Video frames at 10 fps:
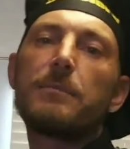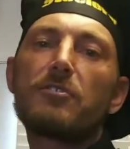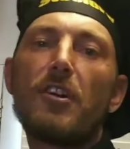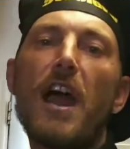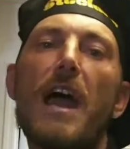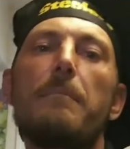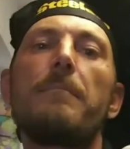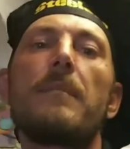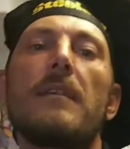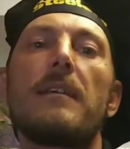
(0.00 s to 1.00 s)
and
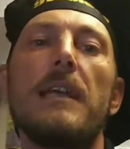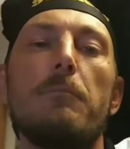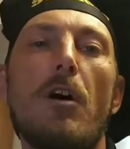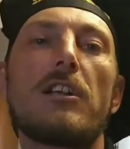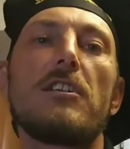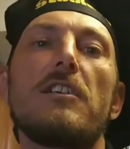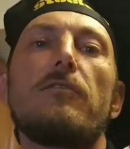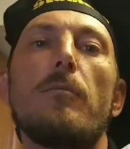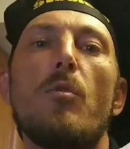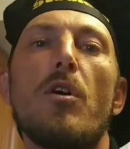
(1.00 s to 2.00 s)
subscribe. Keep watching
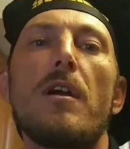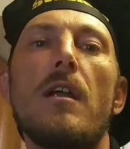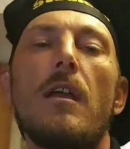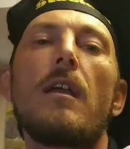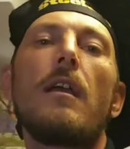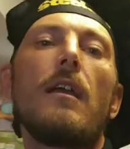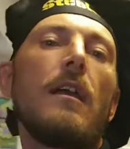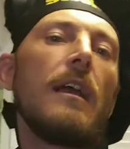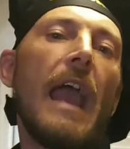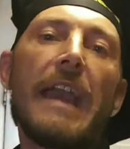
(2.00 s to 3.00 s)
us for more.
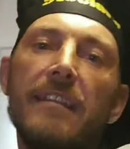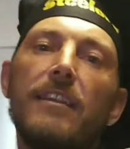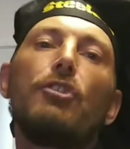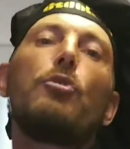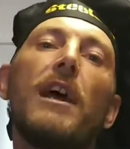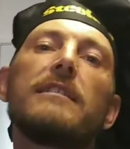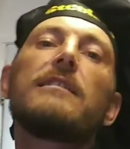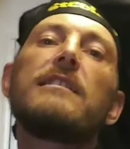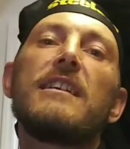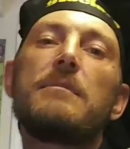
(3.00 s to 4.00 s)
Anything you'd like
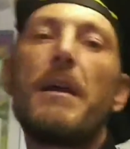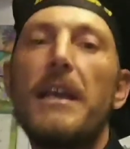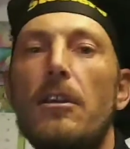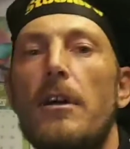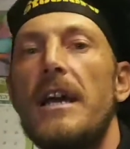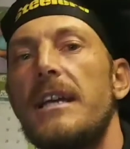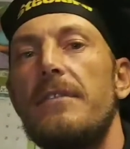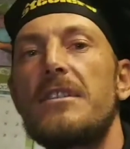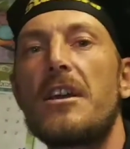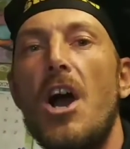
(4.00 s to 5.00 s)
to see us make, go ahead,
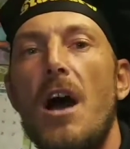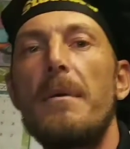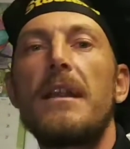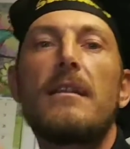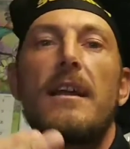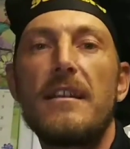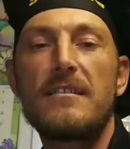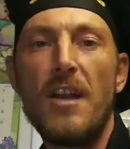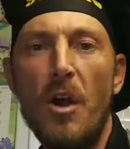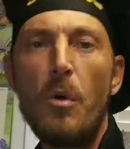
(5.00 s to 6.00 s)
give us a comment, and let
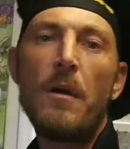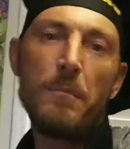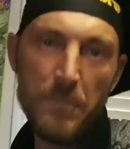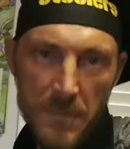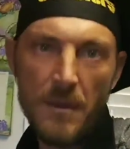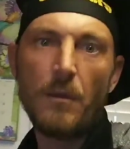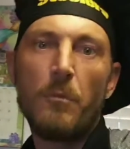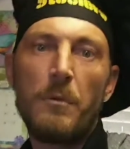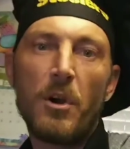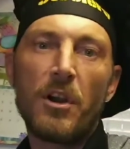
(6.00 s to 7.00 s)
us know.
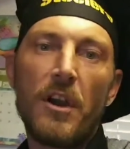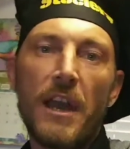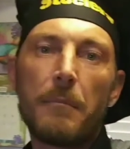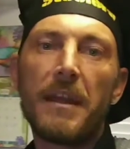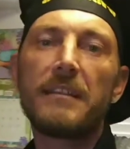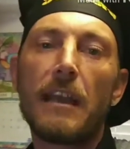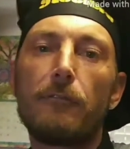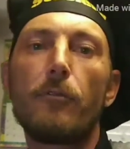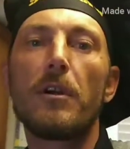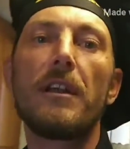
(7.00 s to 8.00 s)
We will go ahead and make
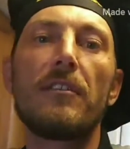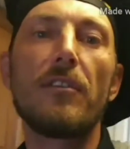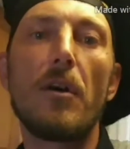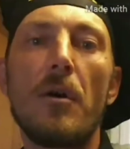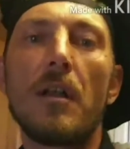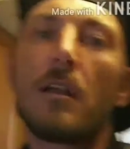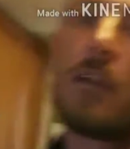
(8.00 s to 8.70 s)
that for you. So